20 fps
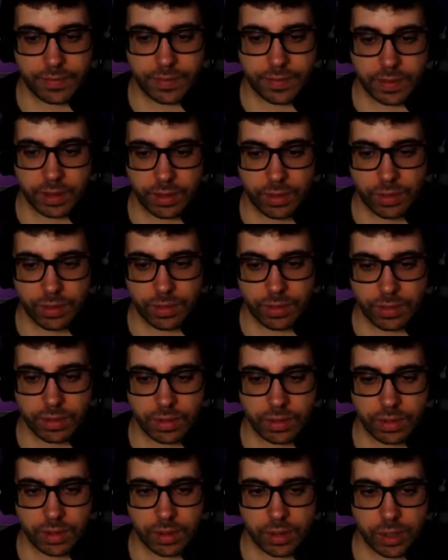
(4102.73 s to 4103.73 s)

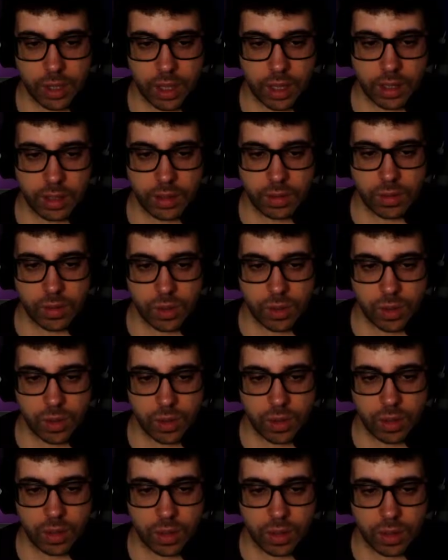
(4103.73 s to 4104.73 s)
Function
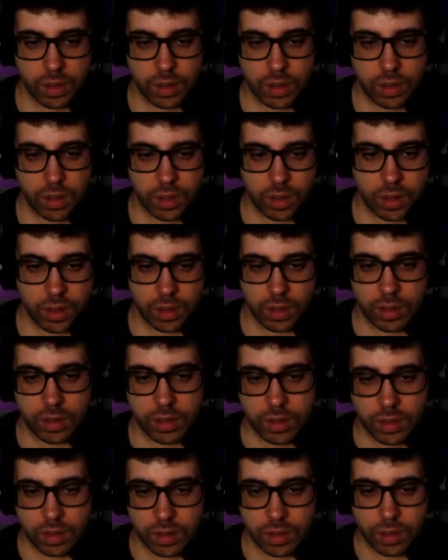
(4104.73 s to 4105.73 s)
change
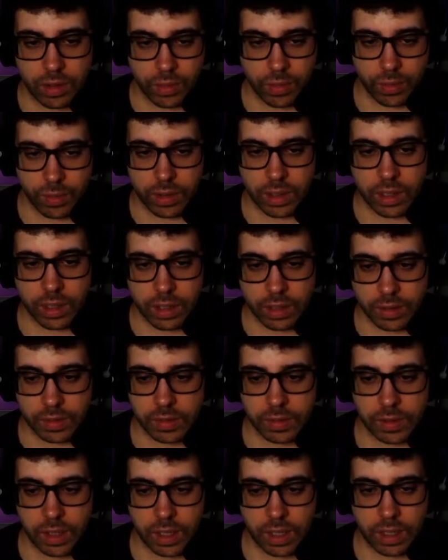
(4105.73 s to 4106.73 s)
GUI
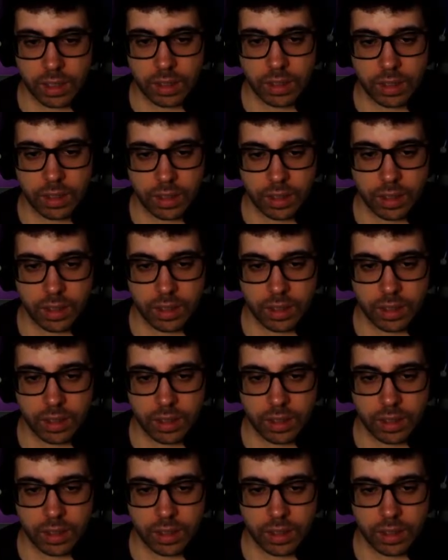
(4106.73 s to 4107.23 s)
scene.